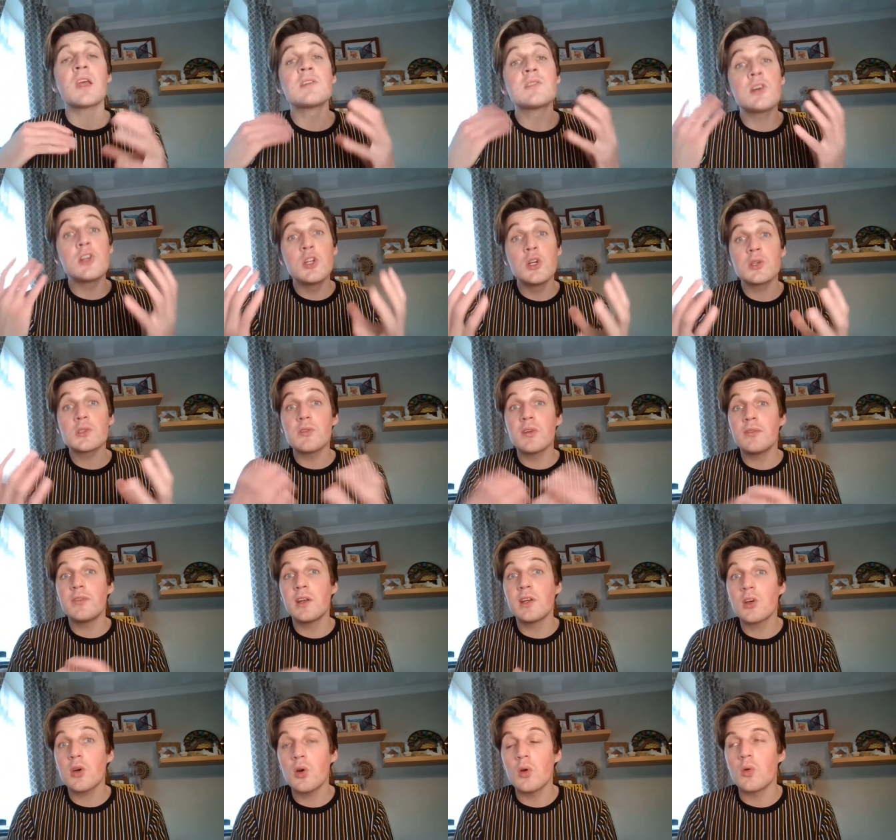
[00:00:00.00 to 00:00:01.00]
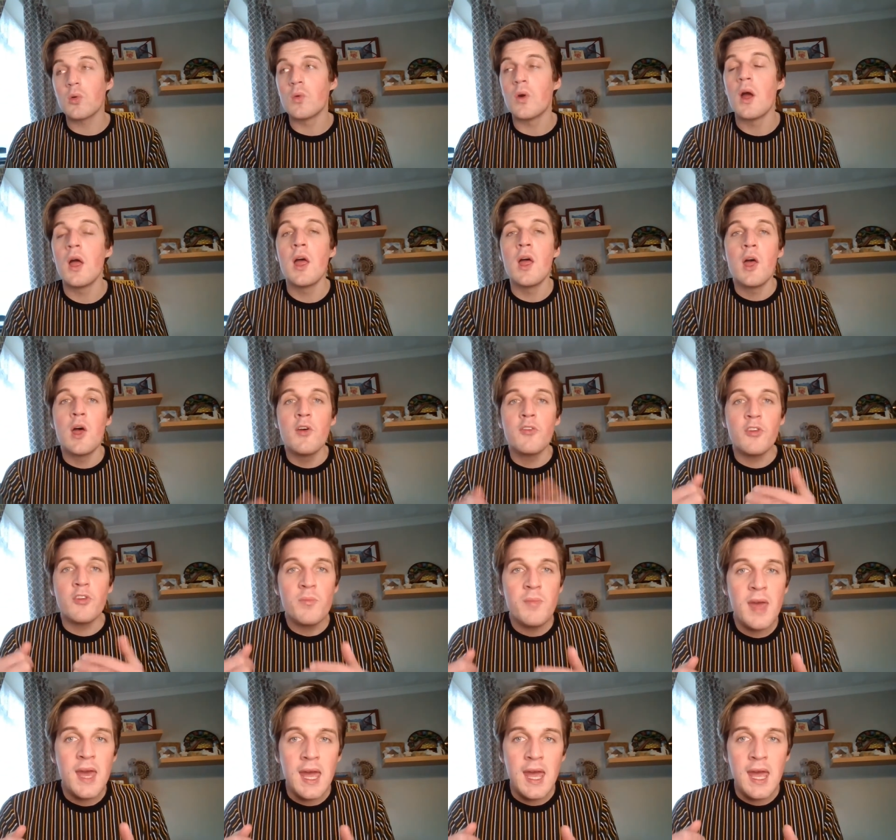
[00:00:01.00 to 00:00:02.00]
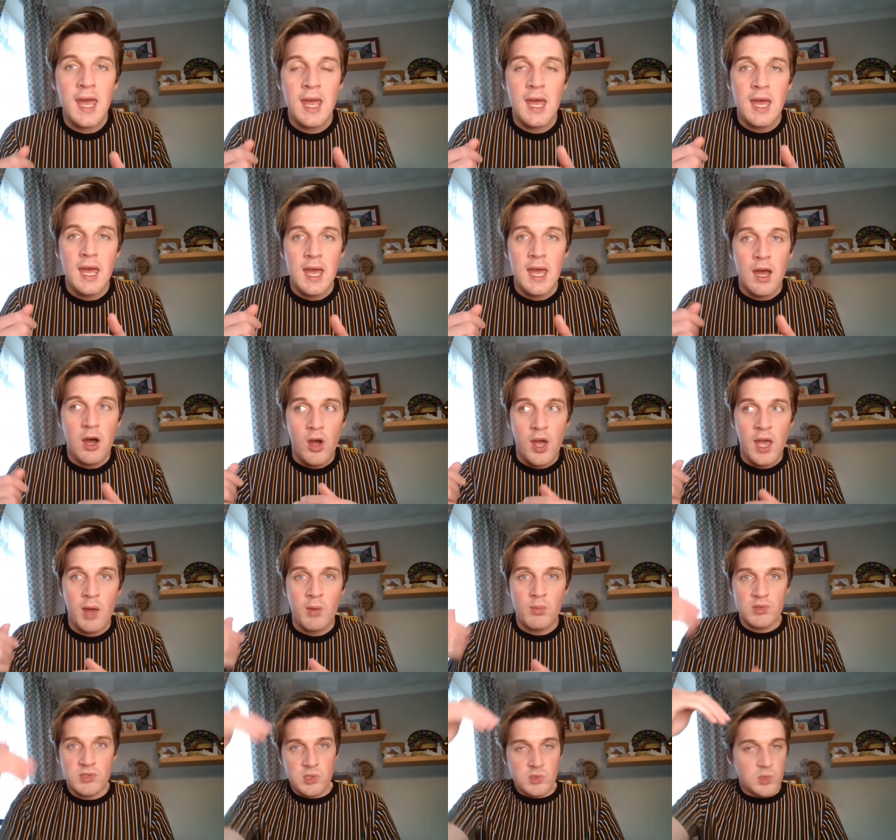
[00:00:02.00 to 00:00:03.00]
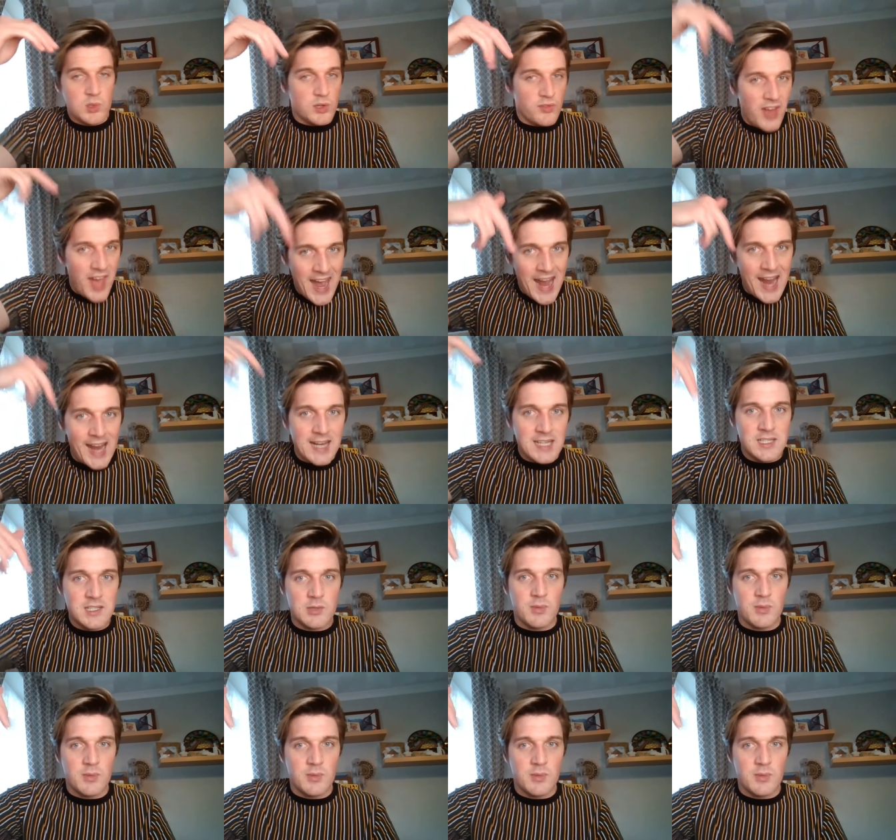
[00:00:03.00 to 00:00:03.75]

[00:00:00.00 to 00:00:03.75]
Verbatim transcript: So it looks really, really cool. For me, it was just sort of hacked.